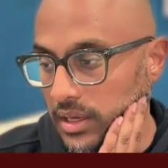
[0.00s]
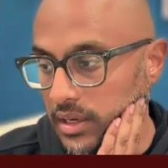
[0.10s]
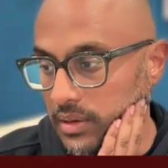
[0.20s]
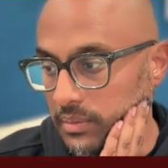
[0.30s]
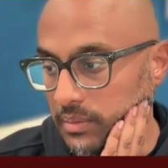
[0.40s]

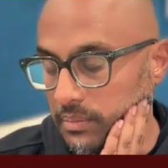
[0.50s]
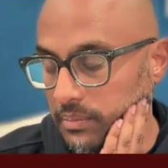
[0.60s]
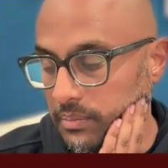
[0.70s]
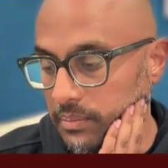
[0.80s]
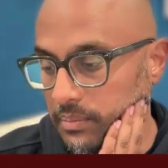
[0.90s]

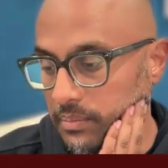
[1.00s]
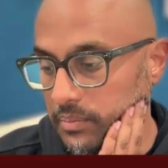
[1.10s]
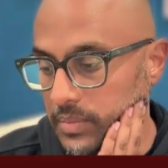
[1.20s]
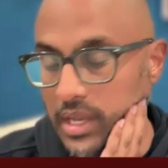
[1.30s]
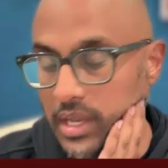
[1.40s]
um,
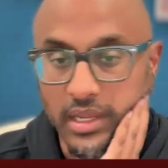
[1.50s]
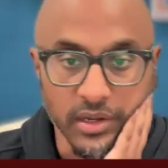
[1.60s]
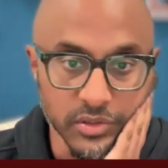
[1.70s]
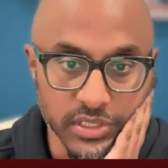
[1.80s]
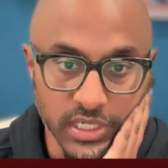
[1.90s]

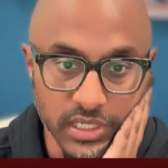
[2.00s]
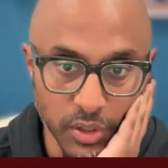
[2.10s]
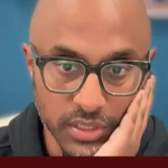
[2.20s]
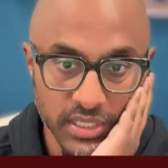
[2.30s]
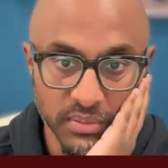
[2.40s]
Netanyahu did
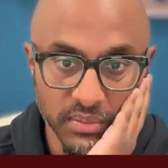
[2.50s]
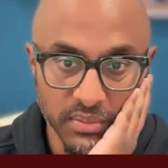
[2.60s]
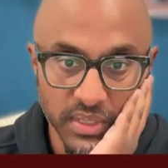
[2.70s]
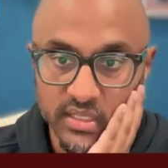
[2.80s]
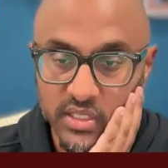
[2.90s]
go to some
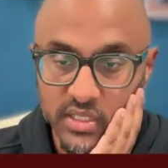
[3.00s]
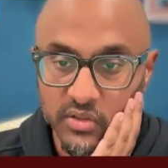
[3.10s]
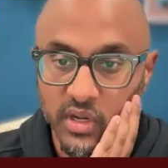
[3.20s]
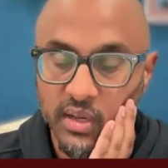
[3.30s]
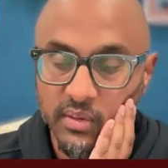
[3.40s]
lengths to
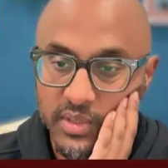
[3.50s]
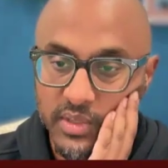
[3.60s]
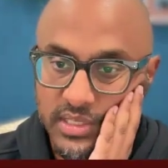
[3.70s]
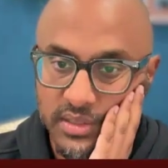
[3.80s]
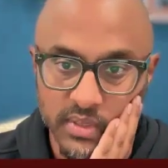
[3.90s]
describe
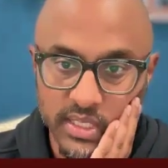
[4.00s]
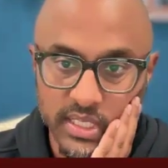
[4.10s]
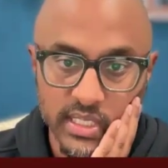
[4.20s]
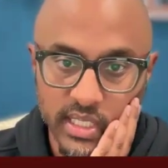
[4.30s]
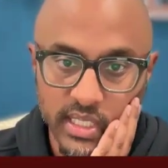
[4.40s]
with some
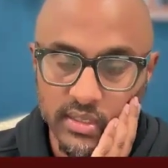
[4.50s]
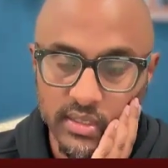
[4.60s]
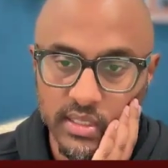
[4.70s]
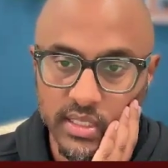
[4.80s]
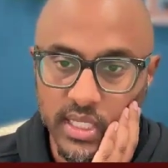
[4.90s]

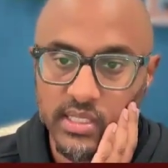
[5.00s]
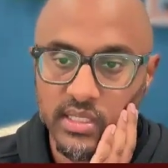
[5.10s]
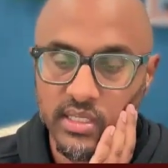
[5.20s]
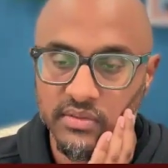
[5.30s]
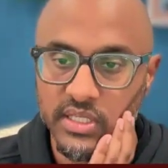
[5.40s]
detail the
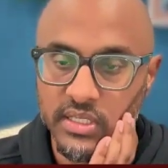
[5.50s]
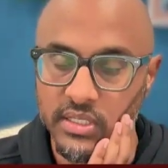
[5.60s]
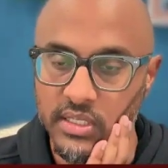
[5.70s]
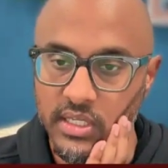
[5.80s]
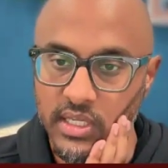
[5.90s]
deaths of
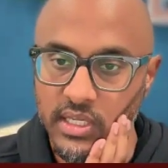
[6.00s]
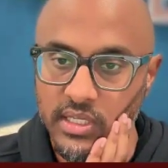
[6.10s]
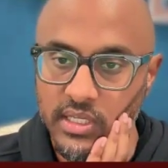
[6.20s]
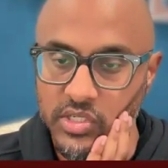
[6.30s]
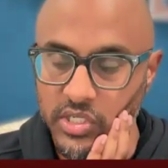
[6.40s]
the
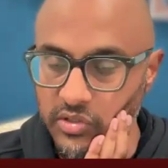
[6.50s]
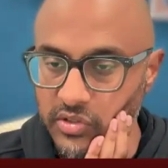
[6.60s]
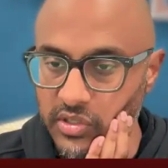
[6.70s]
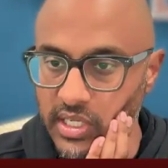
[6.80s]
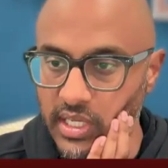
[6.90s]

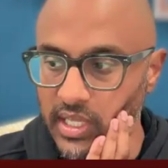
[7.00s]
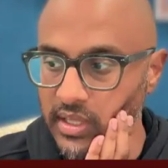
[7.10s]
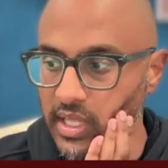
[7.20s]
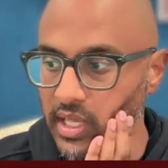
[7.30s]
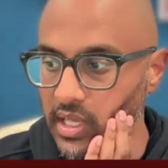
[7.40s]
children,
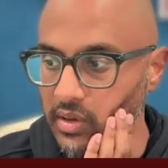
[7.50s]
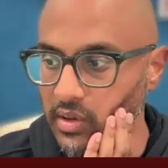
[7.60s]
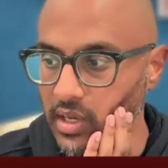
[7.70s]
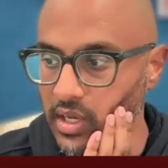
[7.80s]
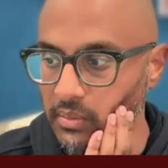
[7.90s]
and
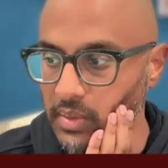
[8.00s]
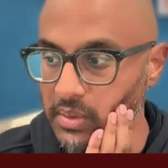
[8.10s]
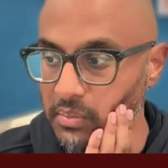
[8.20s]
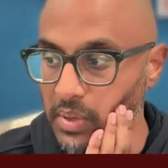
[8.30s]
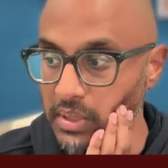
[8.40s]
they
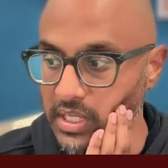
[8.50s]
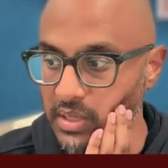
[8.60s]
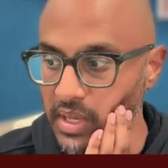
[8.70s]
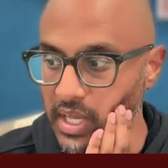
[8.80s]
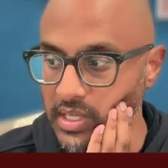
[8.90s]
made public
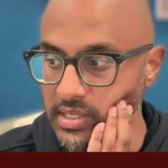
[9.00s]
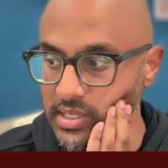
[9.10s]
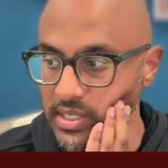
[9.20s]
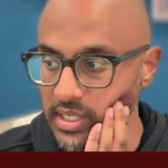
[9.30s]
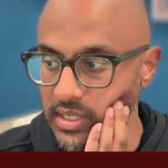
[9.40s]

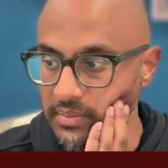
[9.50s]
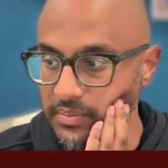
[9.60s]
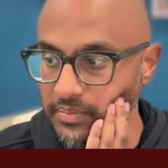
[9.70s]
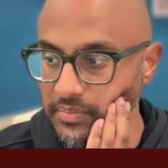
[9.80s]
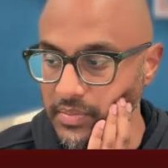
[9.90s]
demands.
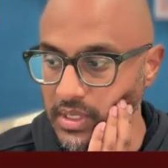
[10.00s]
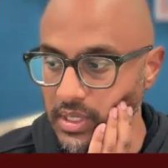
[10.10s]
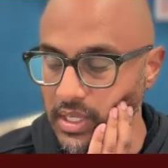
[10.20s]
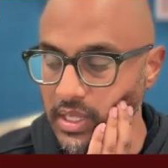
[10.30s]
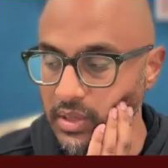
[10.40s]

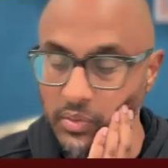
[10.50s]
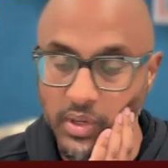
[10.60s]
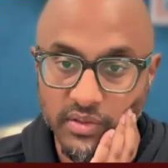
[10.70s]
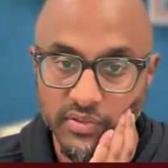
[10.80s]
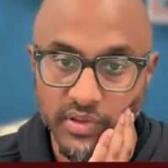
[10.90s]
I think with
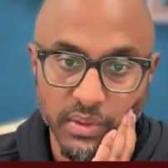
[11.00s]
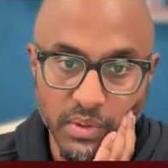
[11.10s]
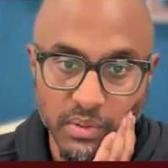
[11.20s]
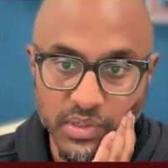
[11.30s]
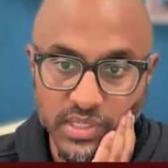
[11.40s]
one of the family
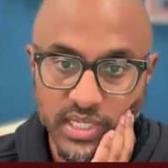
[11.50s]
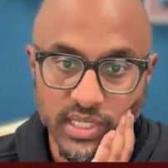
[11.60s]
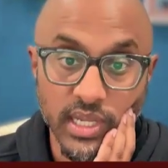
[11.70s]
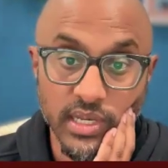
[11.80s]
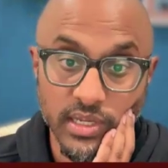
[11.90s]
members
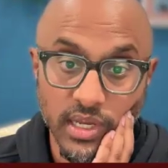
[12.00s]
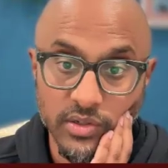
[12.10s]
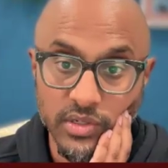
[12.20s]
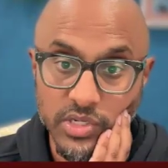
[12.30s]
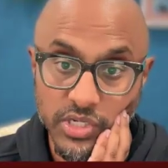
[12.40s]
telling
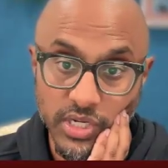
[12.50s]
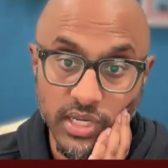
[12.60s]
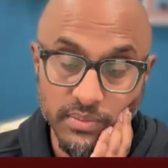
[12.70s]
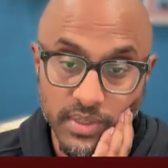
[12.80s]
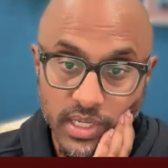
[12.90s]
Netanyahu to shut
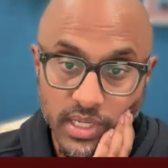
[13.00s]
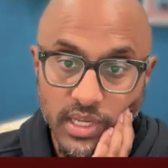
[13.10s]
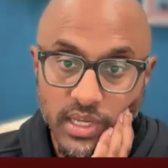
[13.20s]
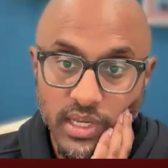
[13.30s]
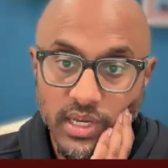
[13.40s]
up
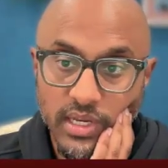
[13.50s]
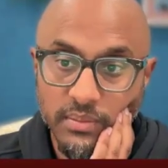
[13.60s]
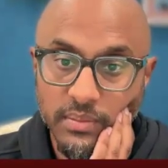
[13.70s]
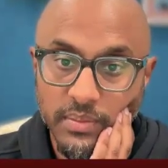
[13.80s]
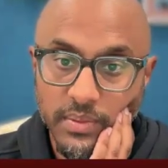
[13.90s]

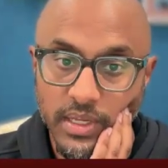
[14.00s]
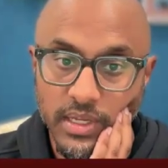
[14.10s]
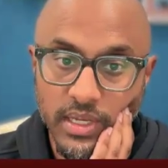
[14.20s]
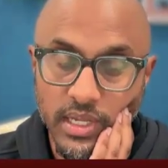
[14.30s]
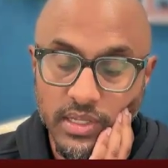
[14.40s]
and
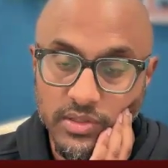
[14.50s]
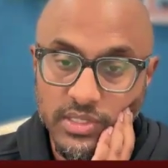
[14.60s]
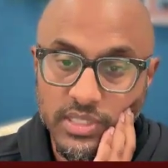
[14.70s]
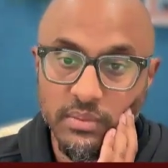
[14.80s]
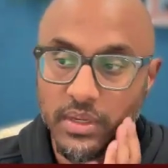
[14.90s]
not use
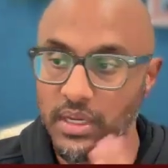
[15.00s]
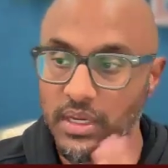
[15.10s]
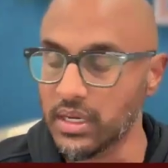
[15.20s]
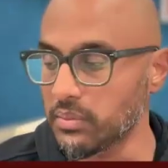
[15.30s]
them